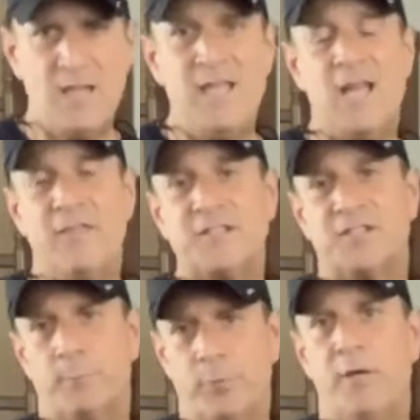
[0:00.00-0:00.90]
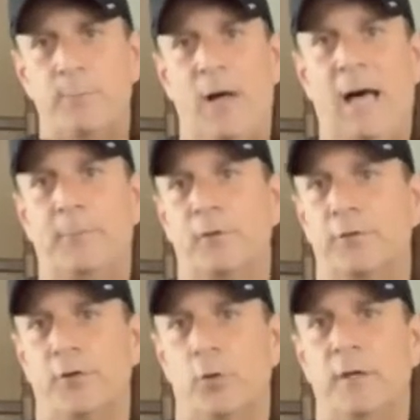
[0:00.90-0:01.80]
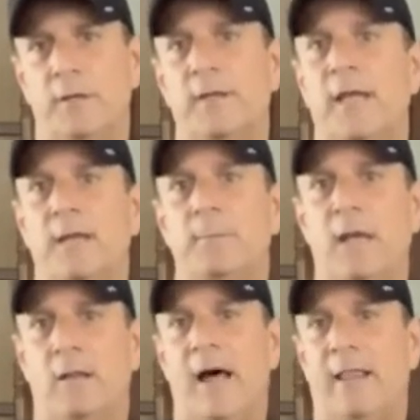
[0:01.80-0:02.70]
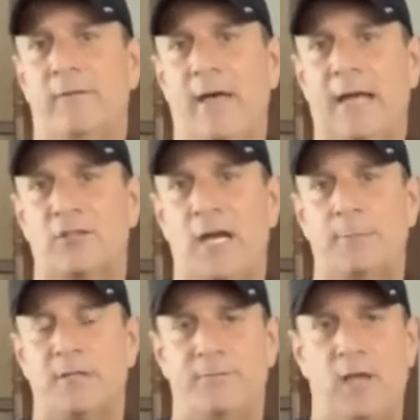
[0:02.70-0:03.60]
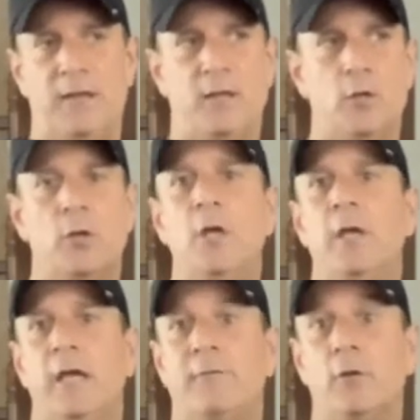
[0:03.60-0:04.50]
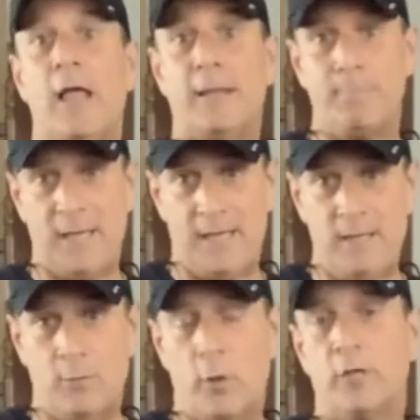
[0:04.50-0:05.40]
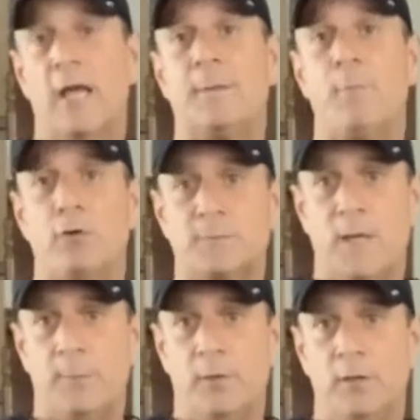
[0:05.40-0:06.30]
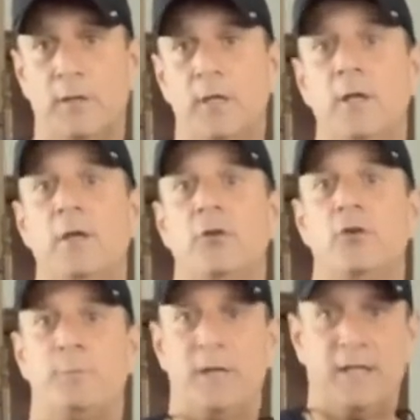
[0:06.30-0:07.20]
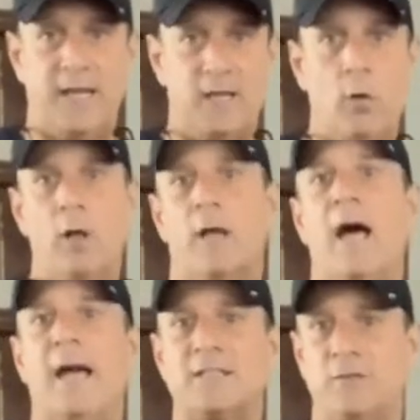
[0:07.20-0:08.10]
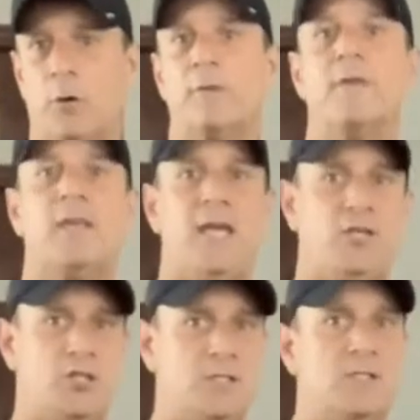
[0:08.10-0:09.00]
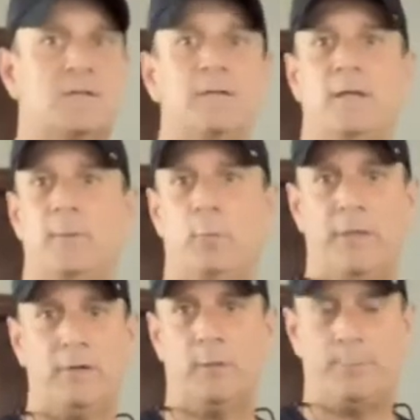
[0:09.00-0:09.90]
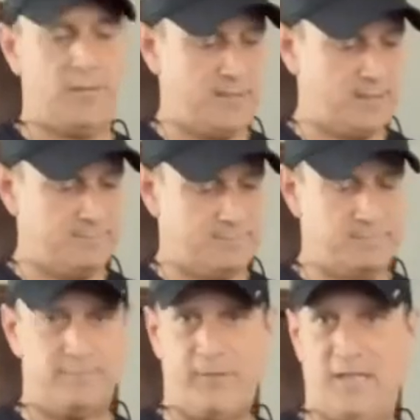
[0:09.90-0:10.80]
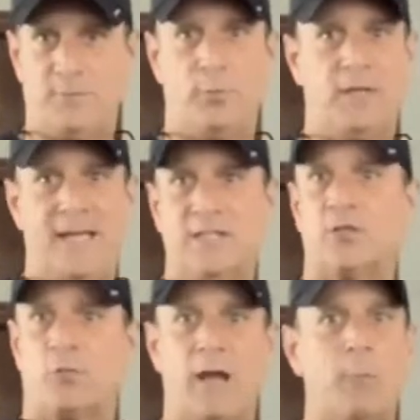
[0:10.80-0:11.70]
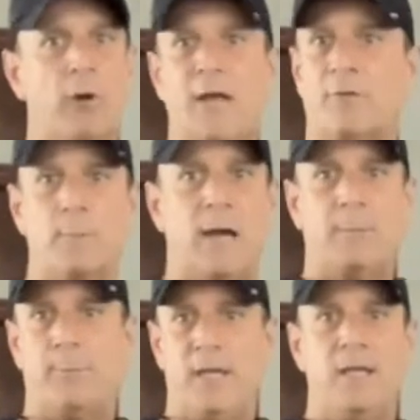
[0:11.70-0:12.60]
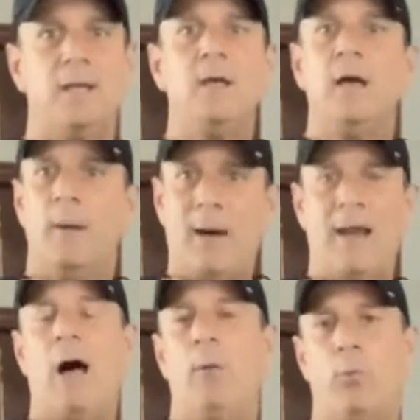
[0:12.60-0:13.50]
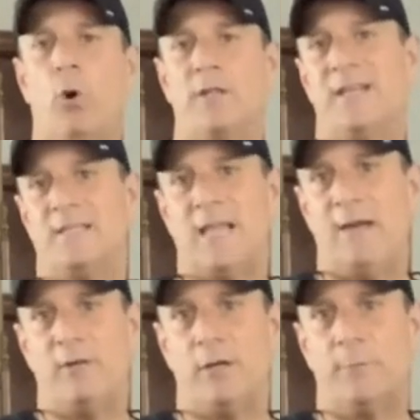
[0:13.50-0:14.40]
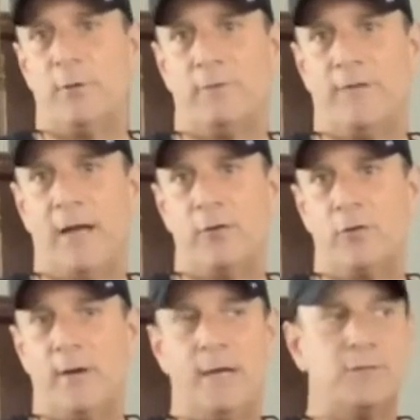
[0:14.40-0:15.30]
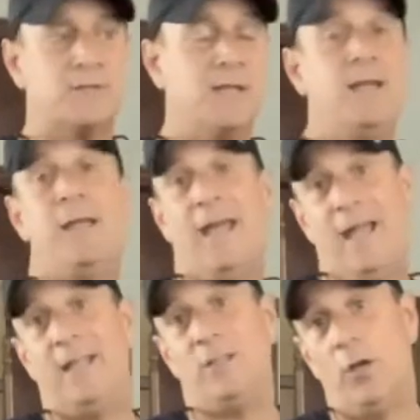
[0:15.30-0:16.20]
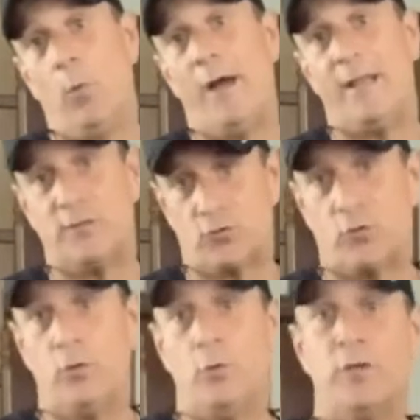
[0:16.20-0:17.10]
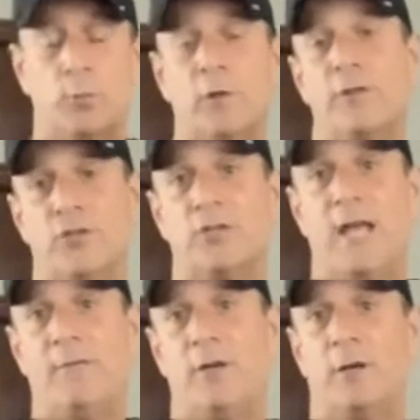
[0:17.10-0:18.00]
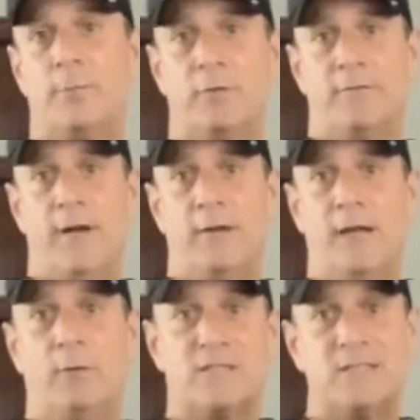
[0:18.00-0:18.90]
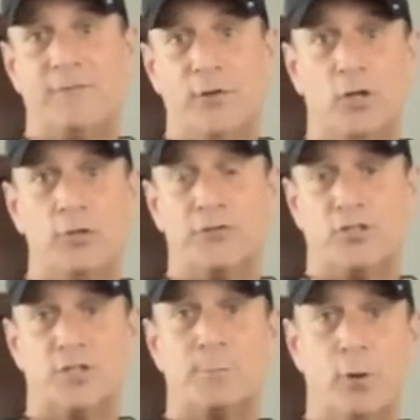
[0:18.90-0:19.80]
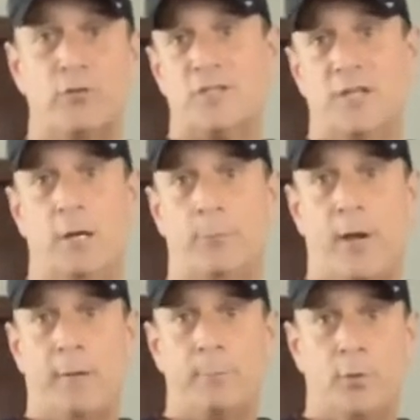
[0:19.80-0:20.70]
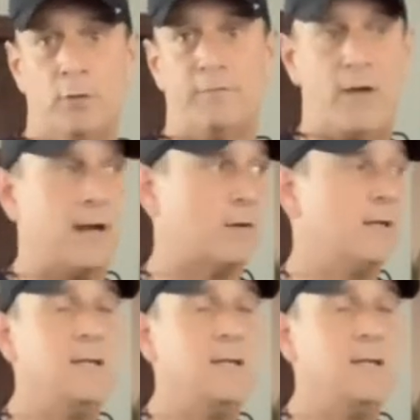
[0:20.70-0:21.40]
and this is a pretty popular unit in a lot of the vac shops. If you're like me, or you're like most people, you've been getting all kinds of notifications, whether it be Facebook, Instagram, whatever it might be, about how important it is to have an air purifier in your house. And you know what? It's true, you really should have an air purifier. Now, it's difficult to just purchase an air purifier